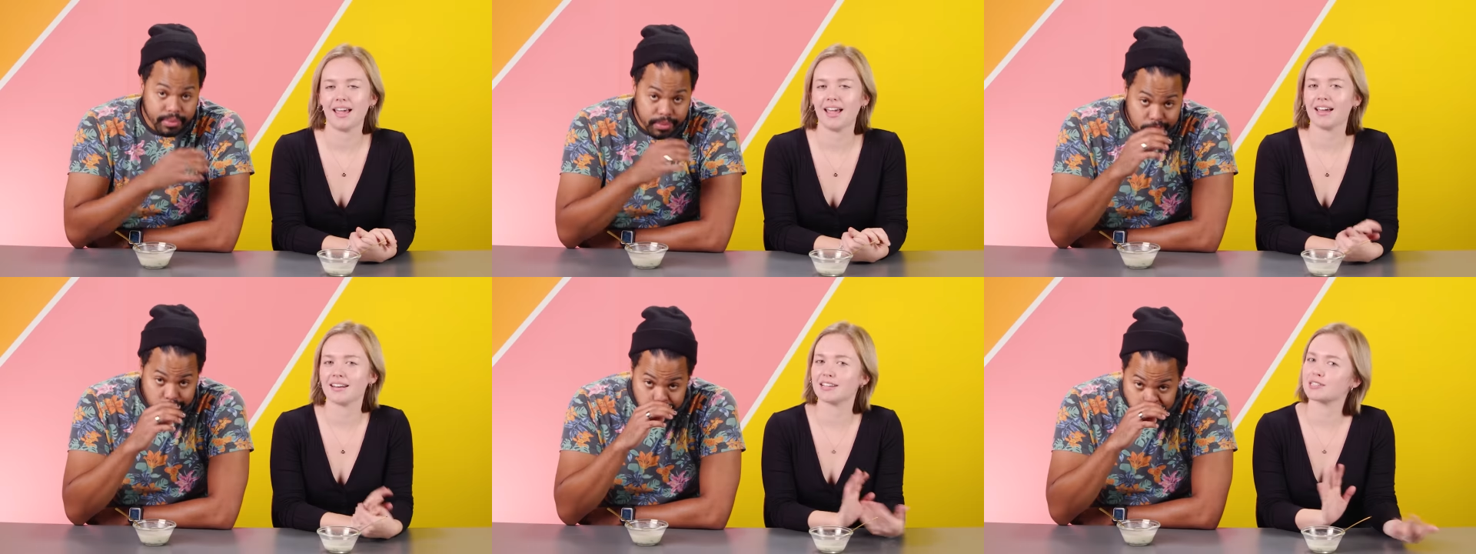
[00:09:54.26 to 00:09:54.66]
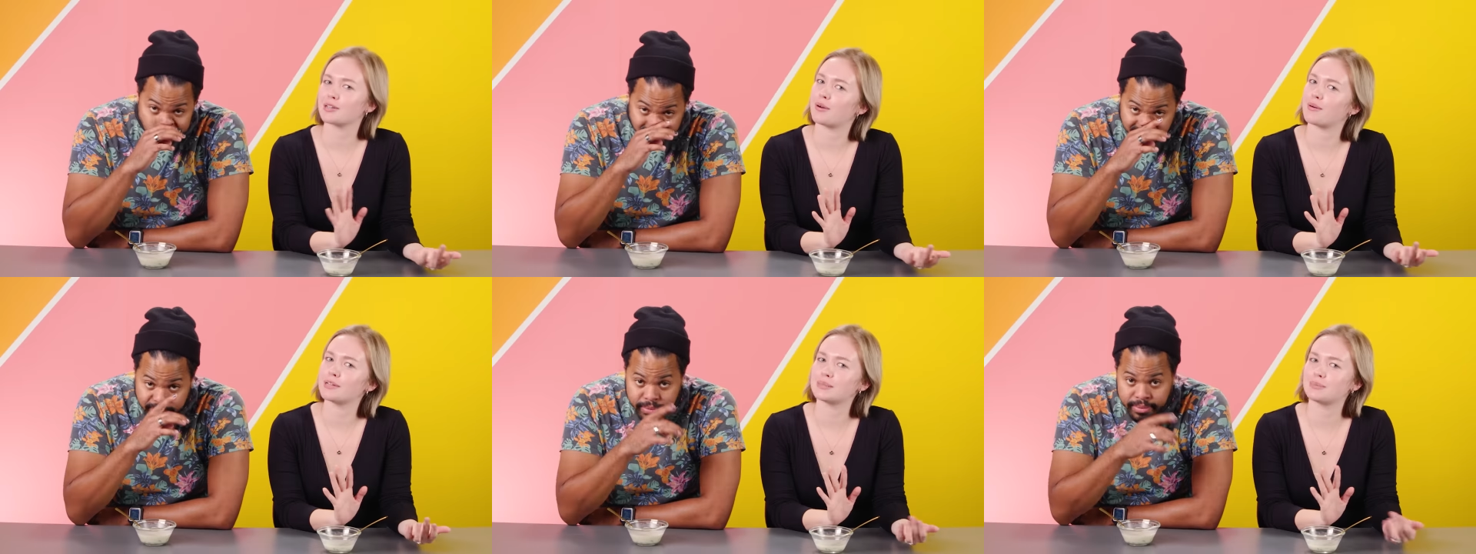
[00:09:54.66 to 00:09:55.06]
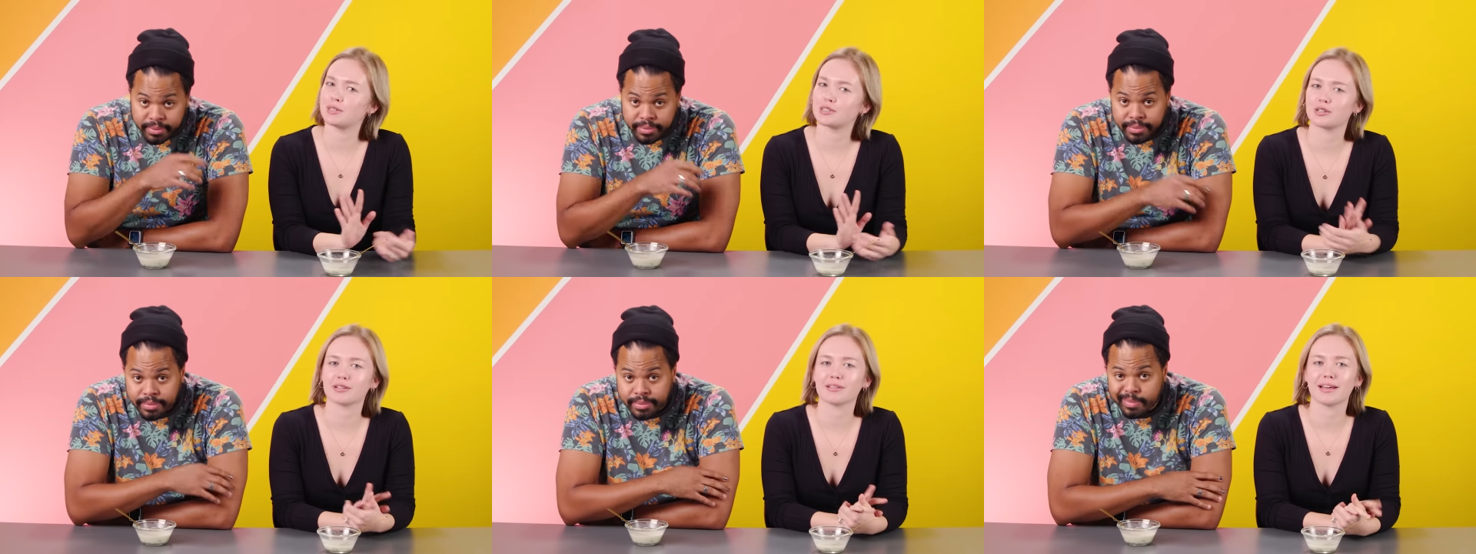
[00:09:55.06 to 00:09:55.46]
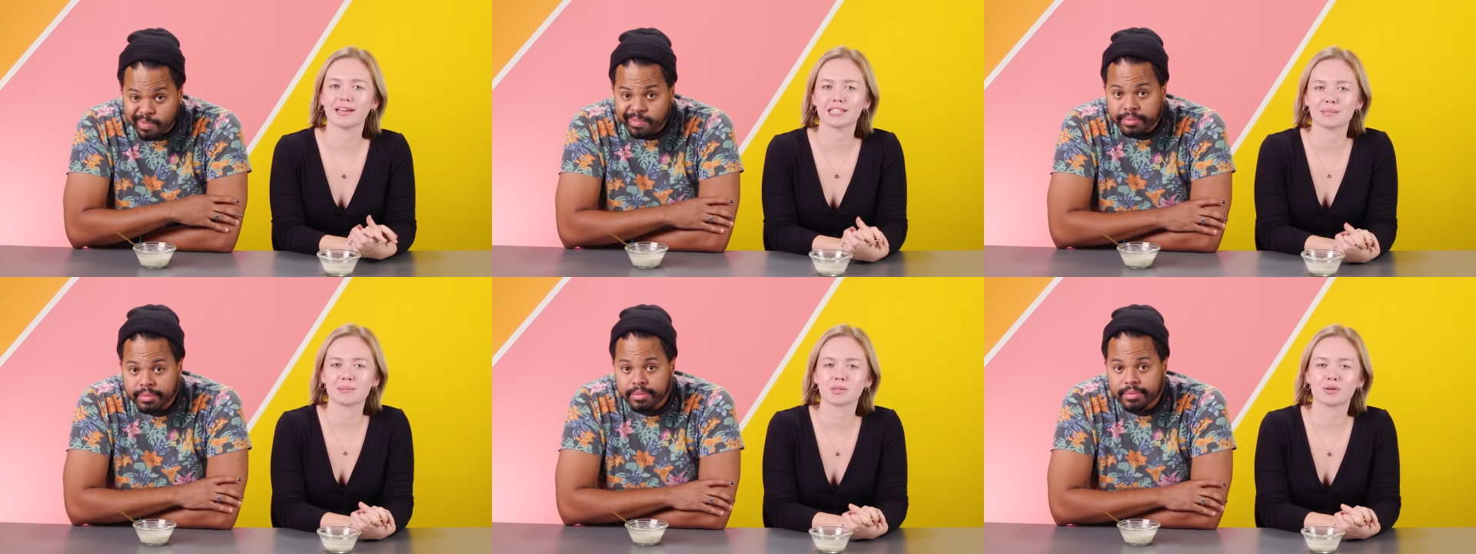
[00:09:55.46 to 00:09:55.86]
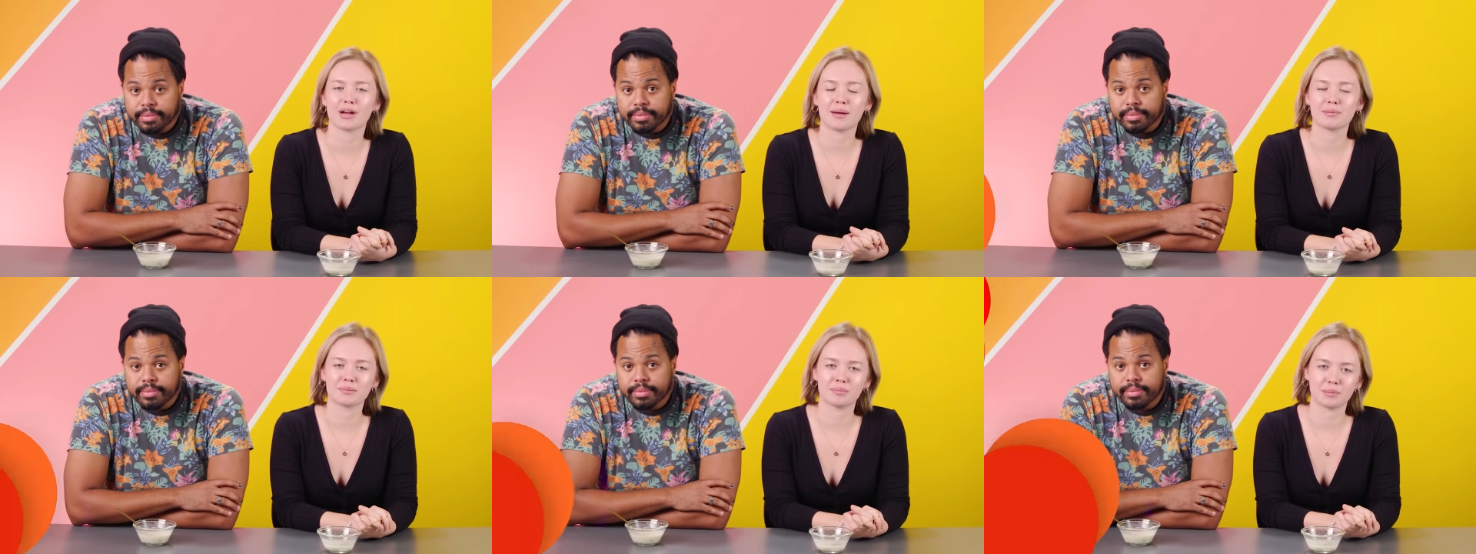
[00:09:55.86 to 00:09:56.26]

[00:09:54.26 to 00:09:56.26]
Speaker 1: And as always, be sure to like and subscribe to